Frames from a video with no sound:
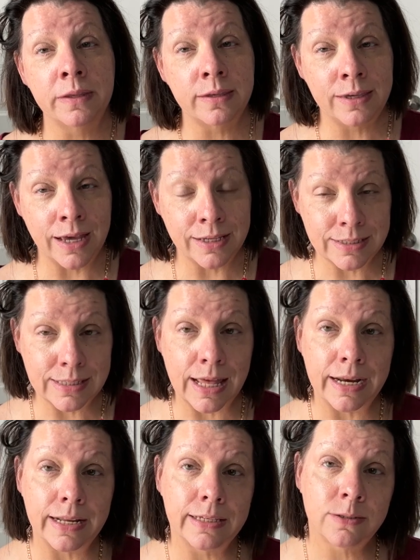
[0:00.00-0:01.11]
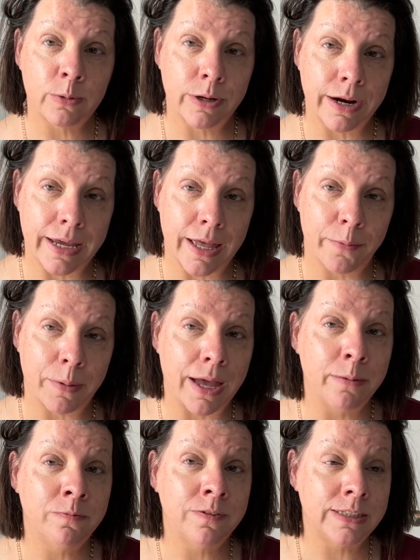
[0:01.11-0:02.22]
Yes, that is where I am. I
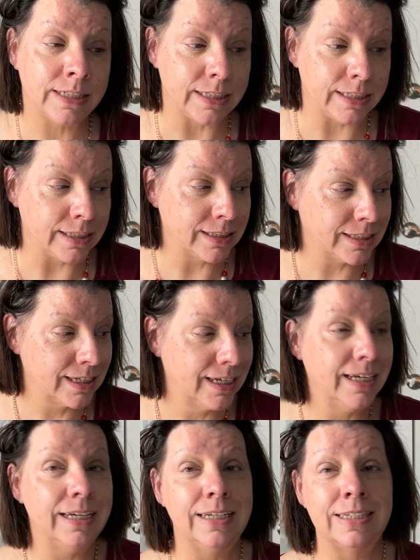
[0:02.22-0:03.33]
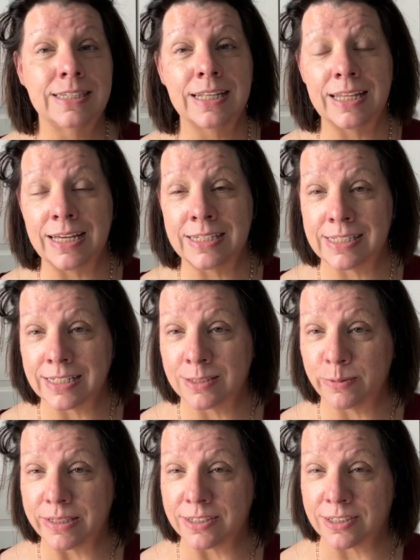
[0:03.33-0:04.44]
am fatigued. It's the last 6
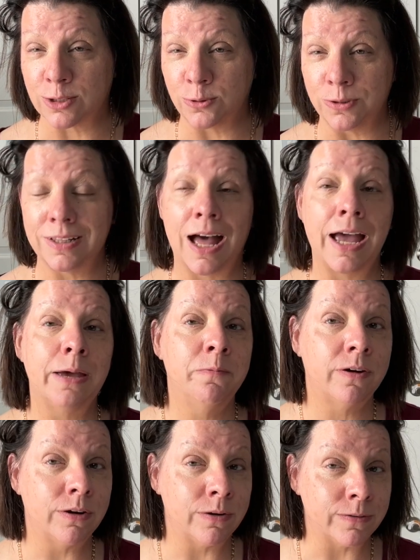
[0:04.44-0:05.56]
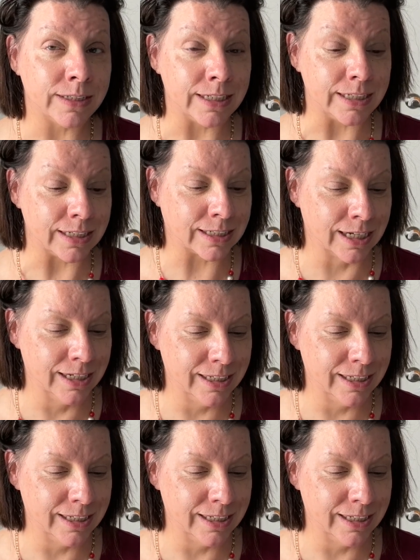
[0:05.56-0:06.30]
weeks of school. I am very fatigued.